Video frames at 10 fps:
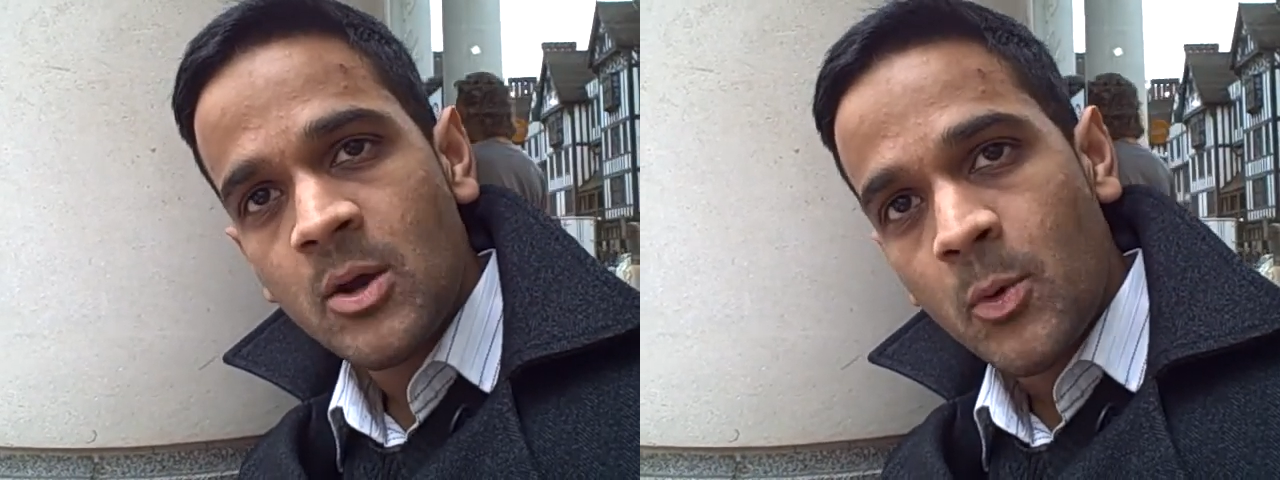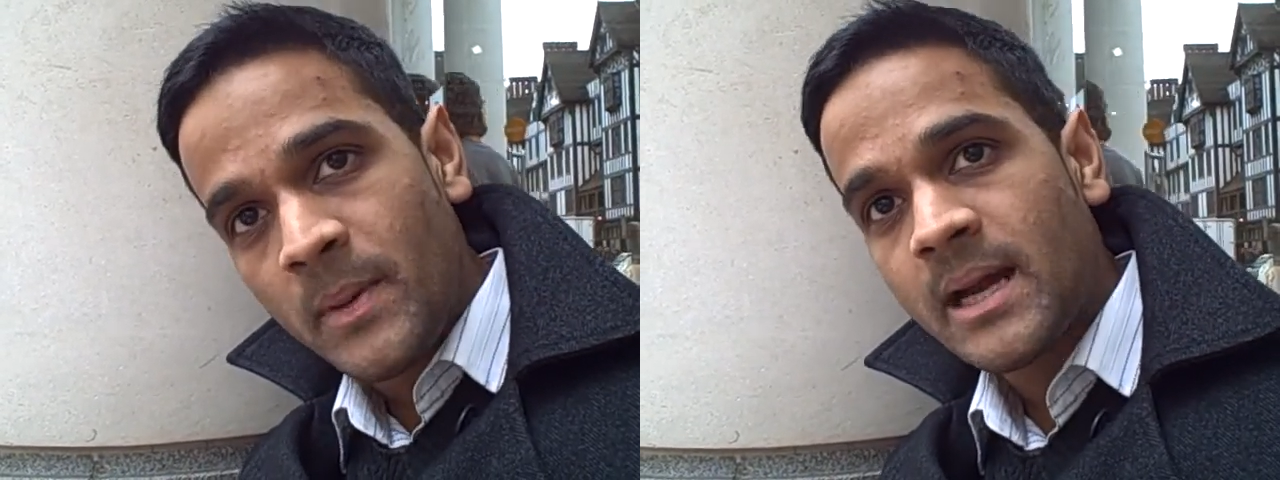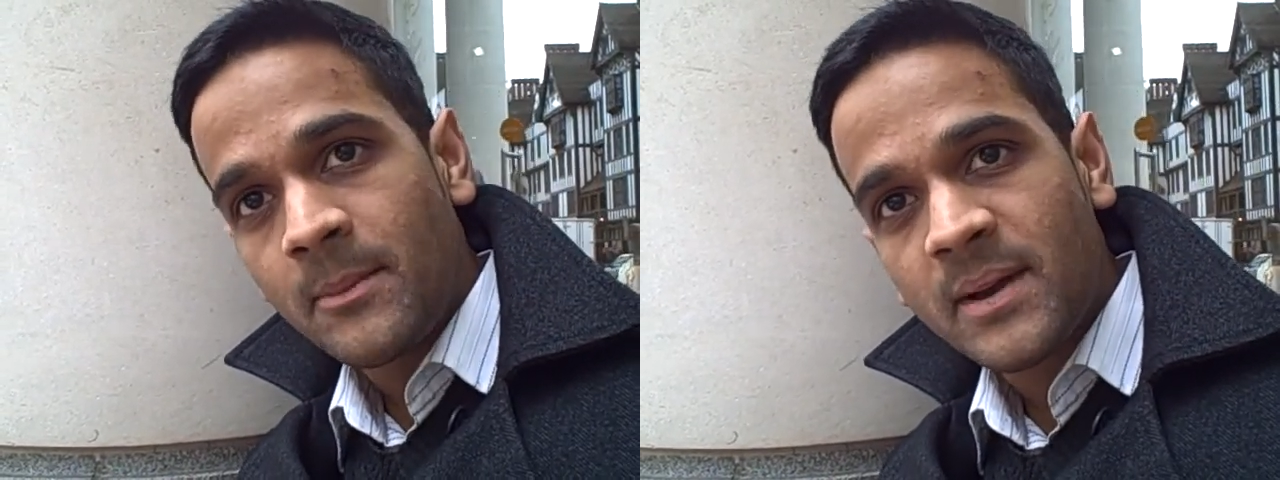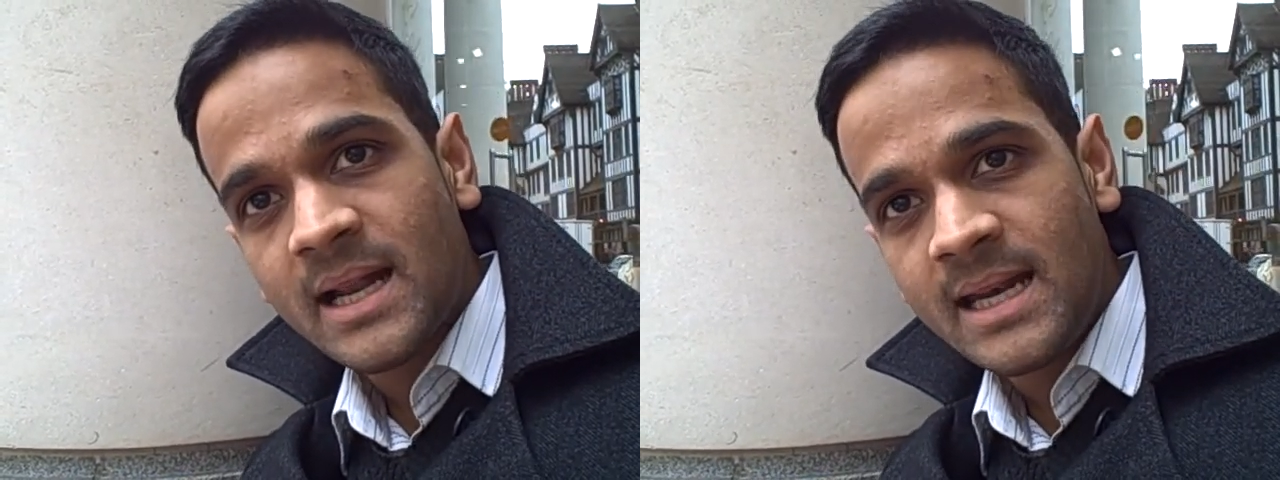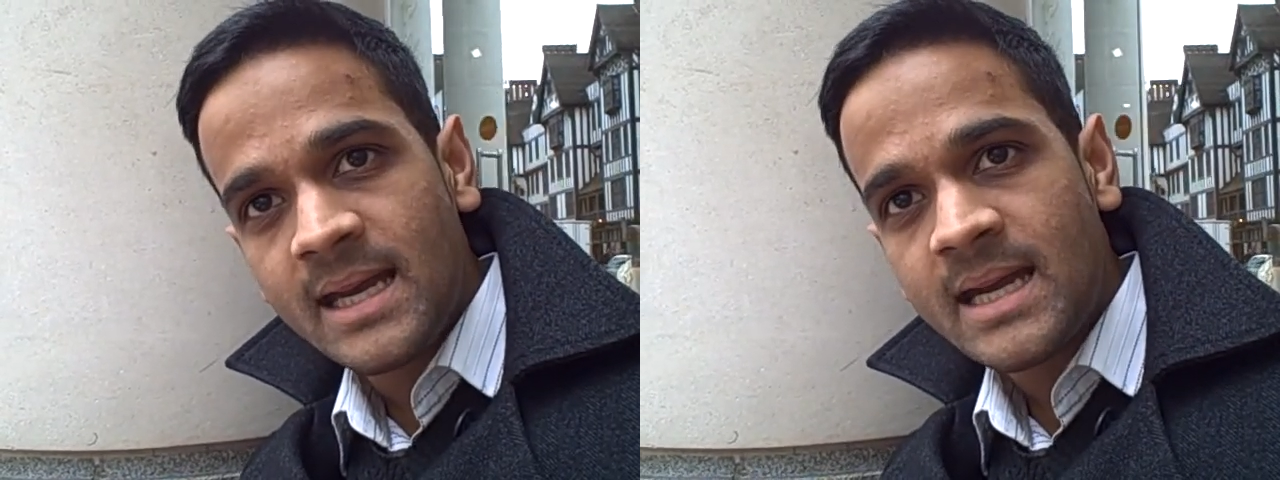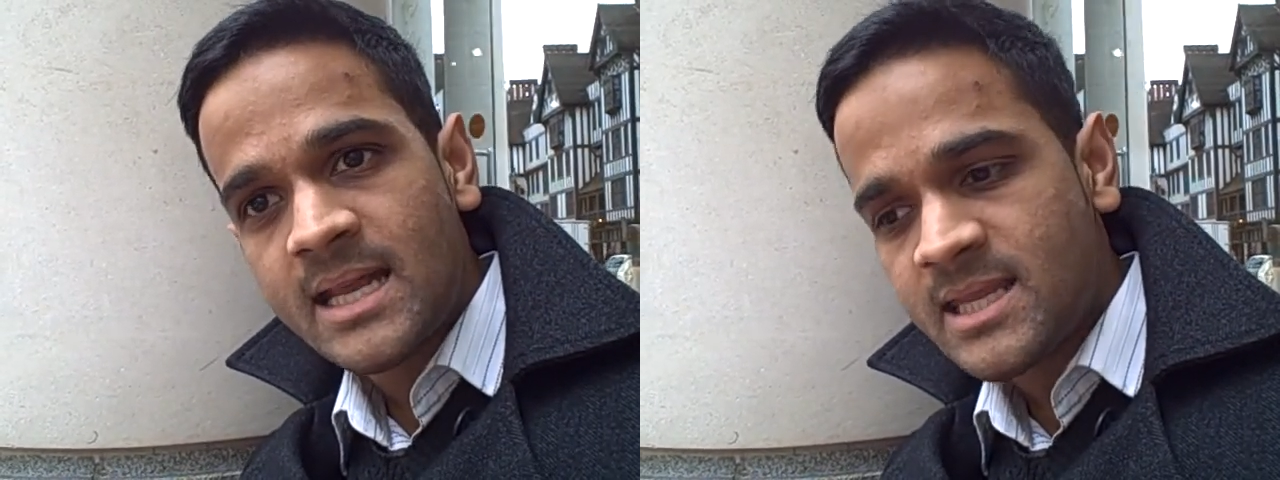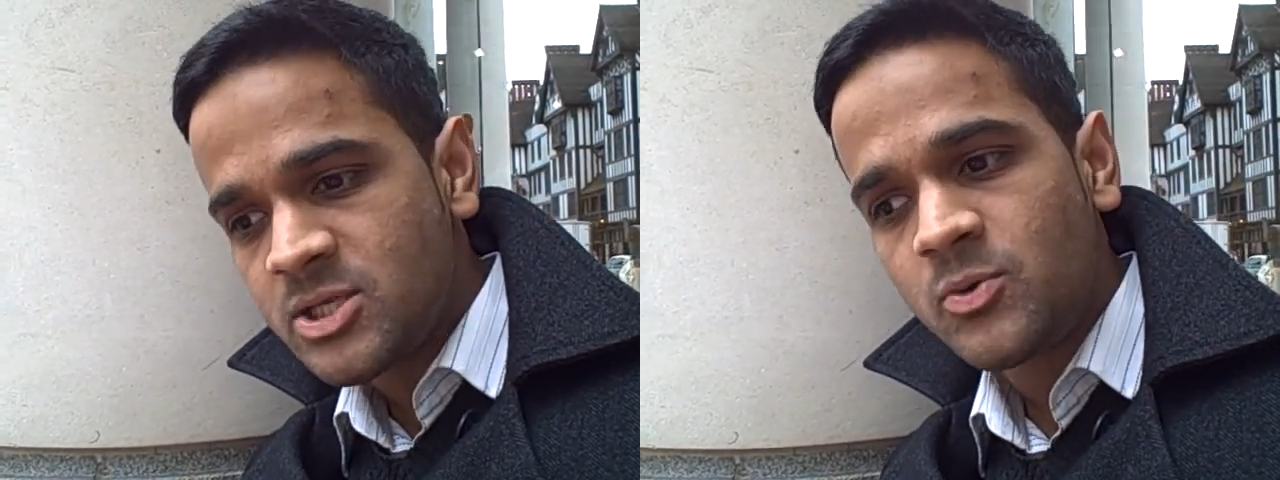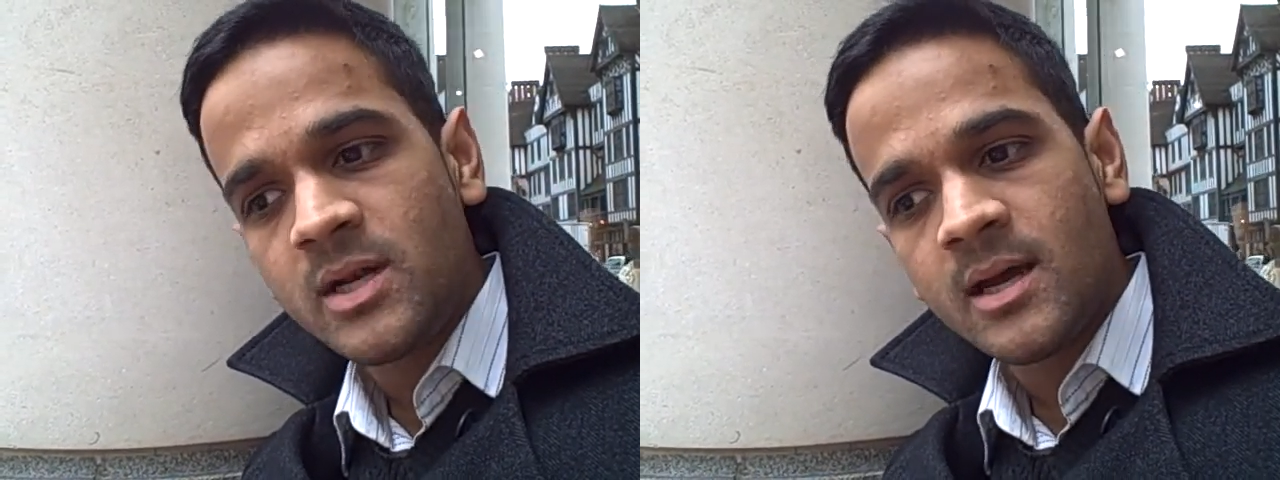will become clear and then
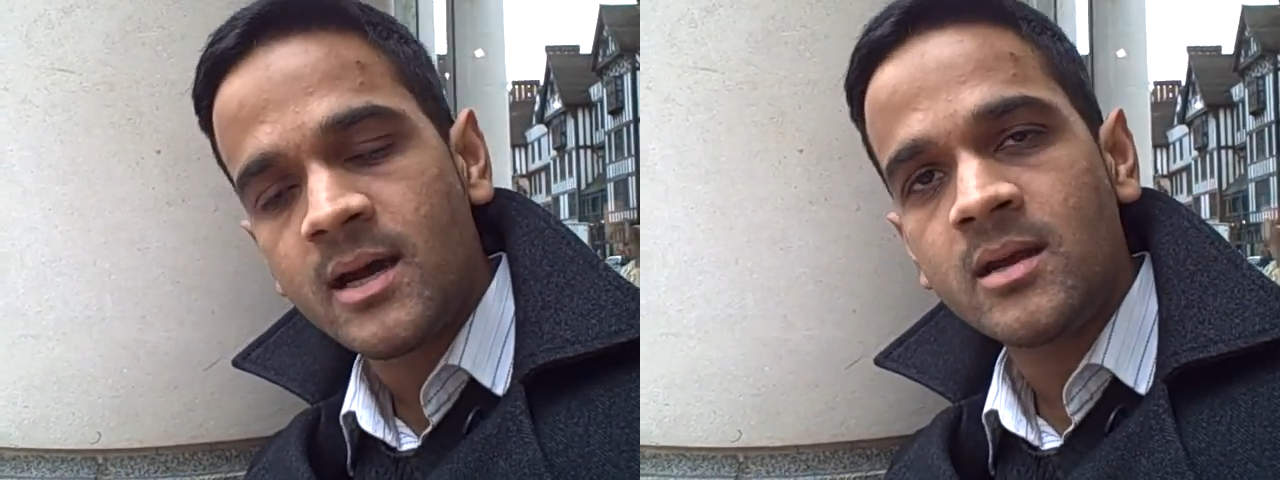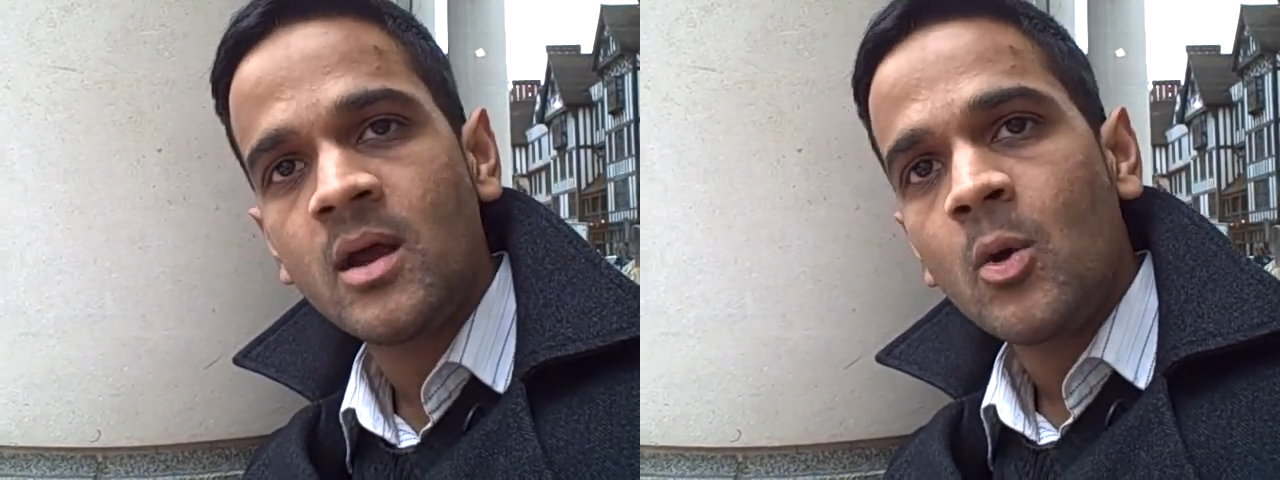you'll learn